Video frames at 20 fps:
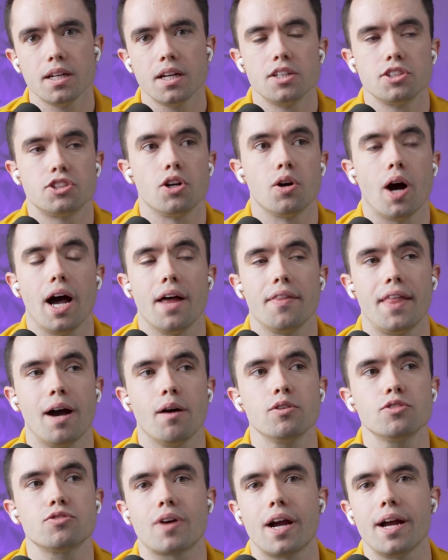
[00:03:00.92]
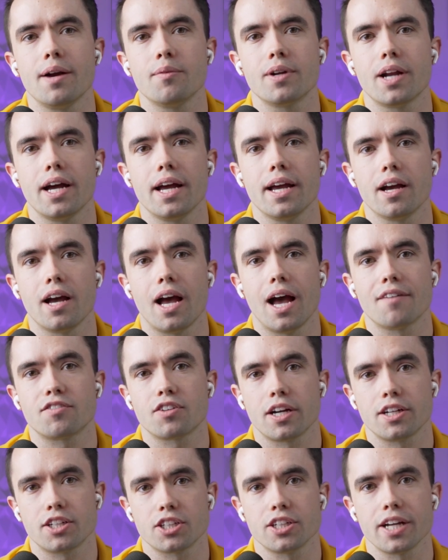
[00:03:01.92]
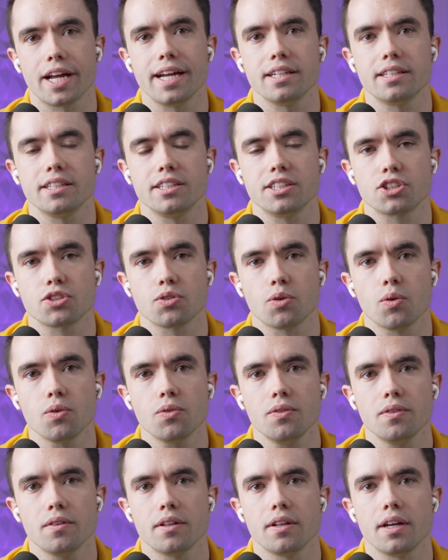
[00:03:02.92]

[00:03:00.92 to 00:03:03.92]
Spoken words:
So that was right after I turned 18 years old,